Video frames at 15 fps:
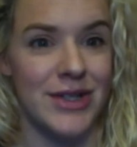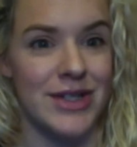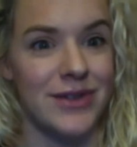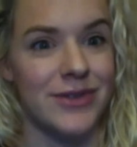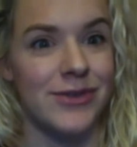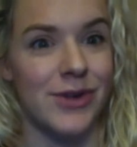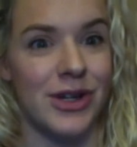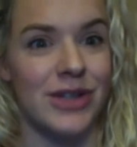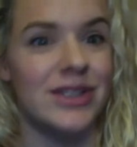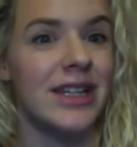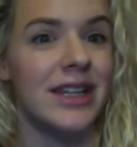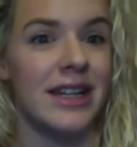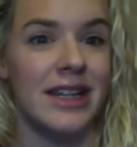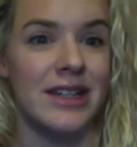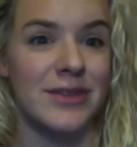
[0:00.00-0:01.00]
for
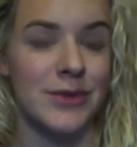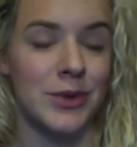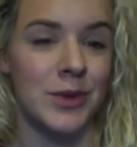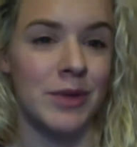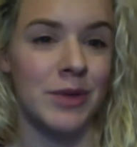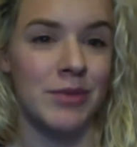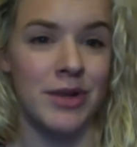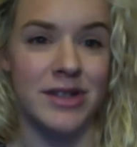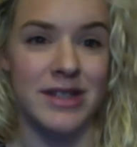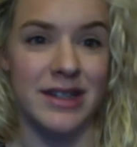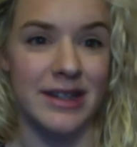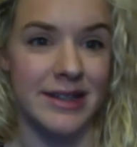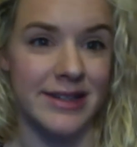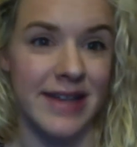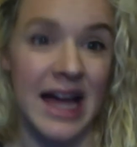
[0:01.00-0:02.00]
utilities for one person
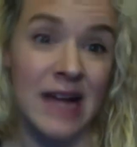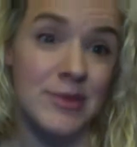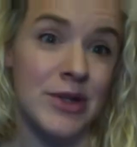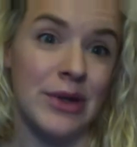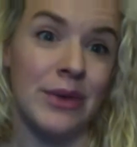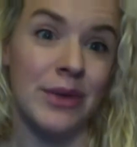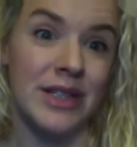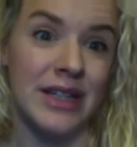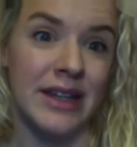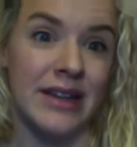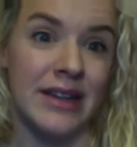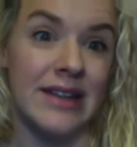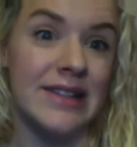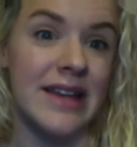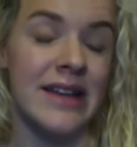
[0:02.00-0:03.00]
is absolutely
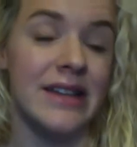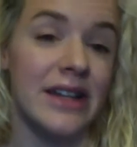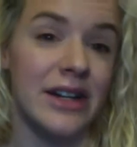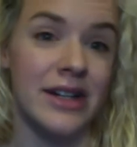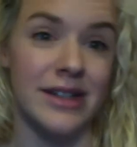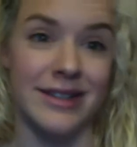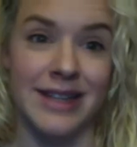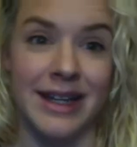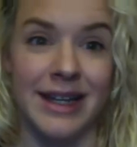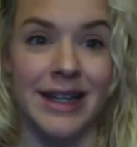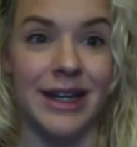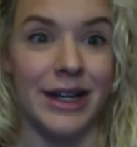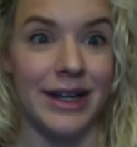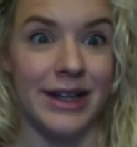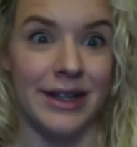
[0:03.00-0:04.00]
ridiculous, and there is
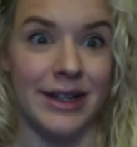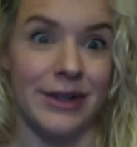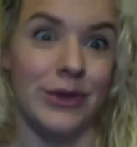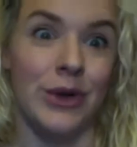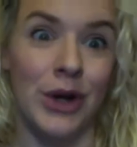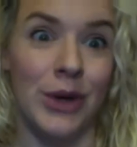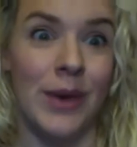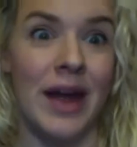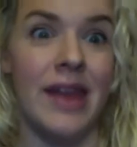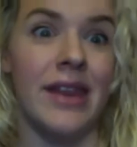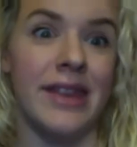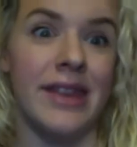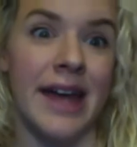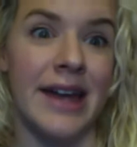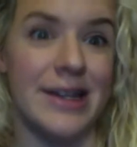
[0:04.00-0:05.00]
no way
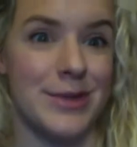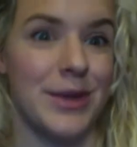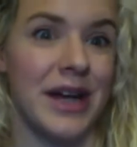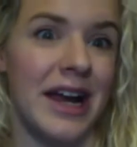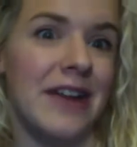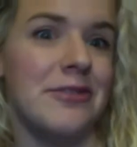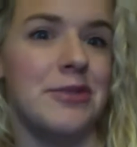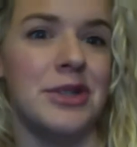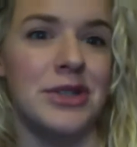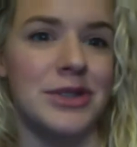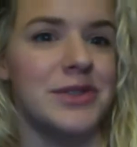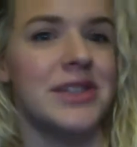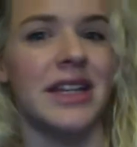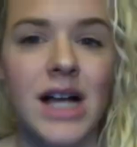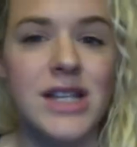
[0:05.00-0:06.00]
that that is what I have been
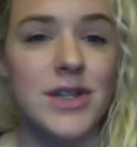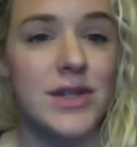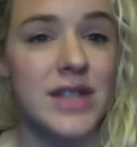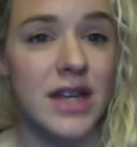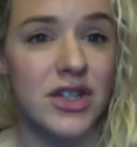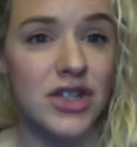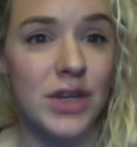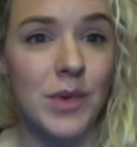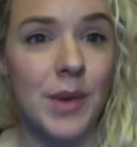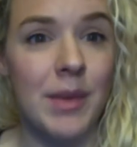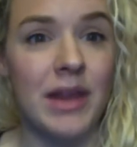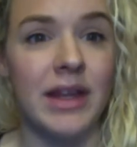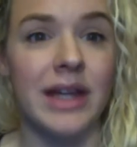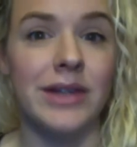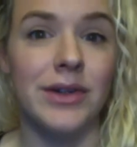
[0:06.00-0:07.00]
using. So essentially what
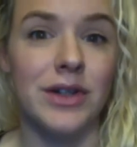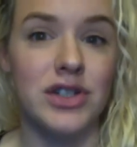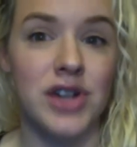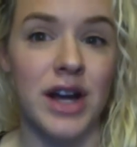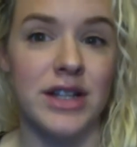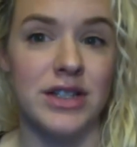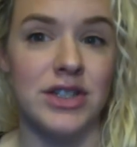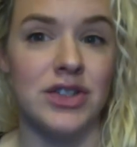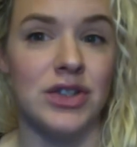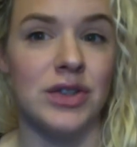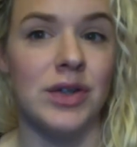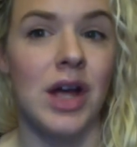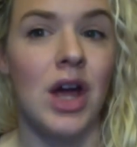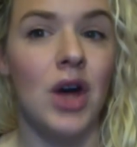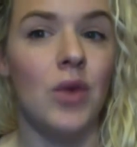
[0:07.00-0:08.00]
my landlord tried to
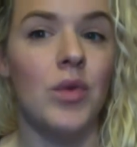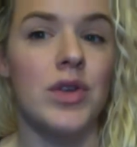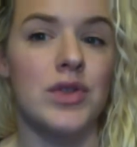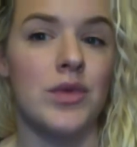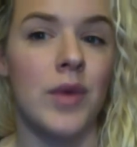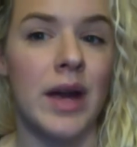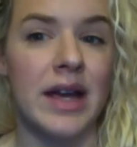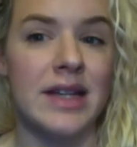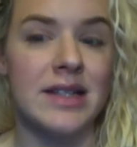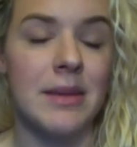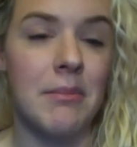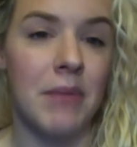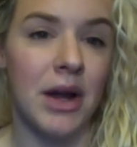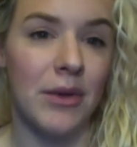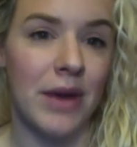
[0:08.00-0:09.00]
do was raise
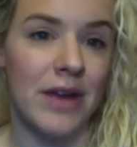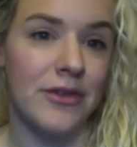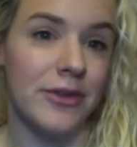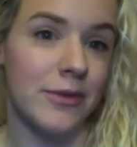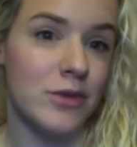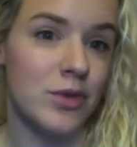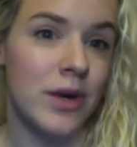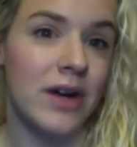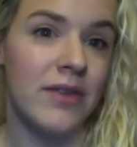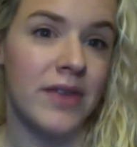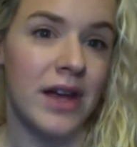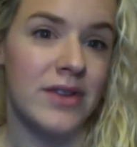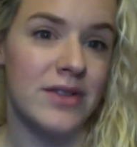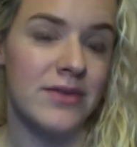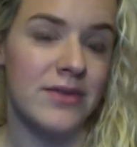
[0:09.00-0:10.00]
my rent from
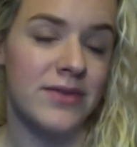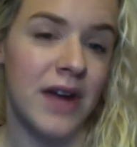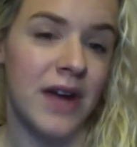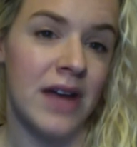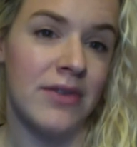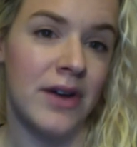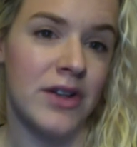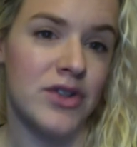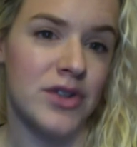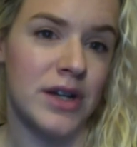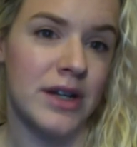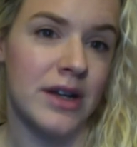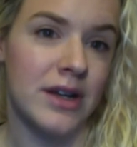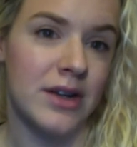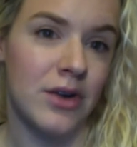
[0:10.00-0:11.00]

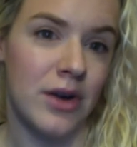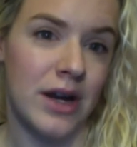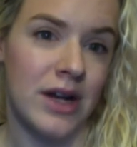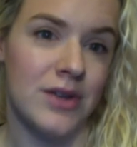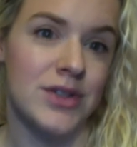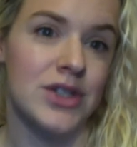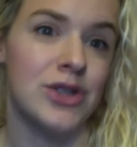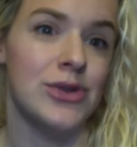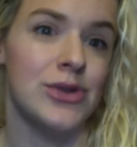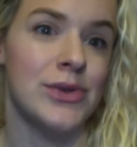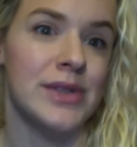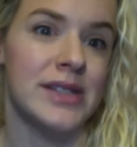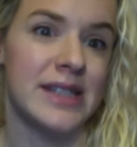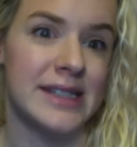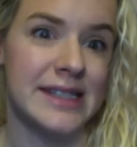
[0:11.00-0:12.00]
12,500 crowns to
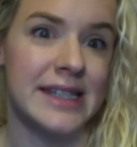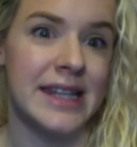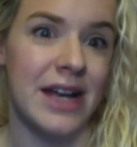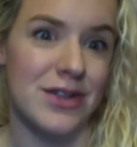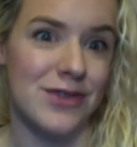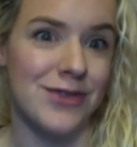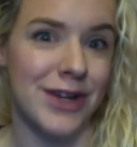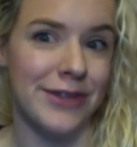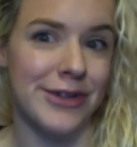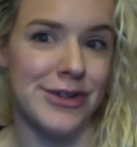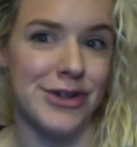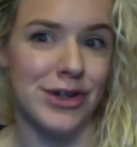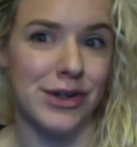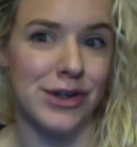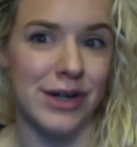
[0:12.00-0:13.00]

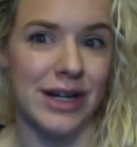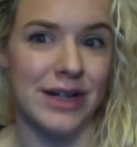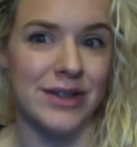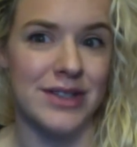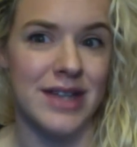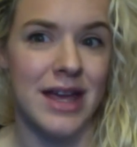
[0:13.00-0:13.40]
16,500 crowns,